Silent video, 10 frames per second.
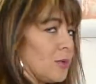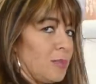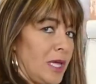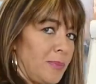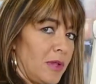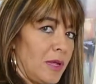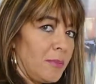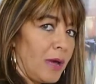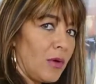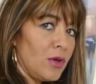people
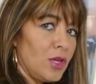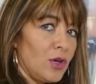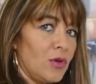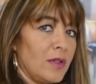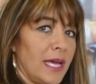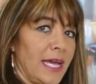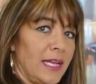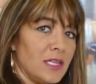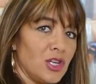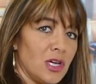empower you, they
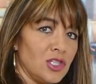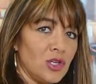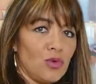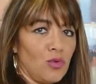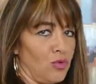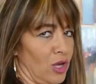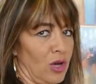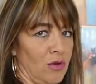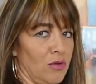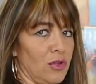energize you, or
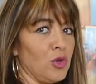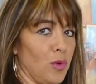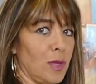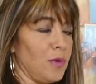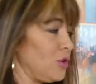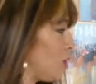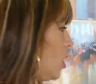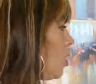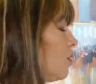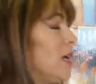no, you want to be on your
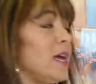own,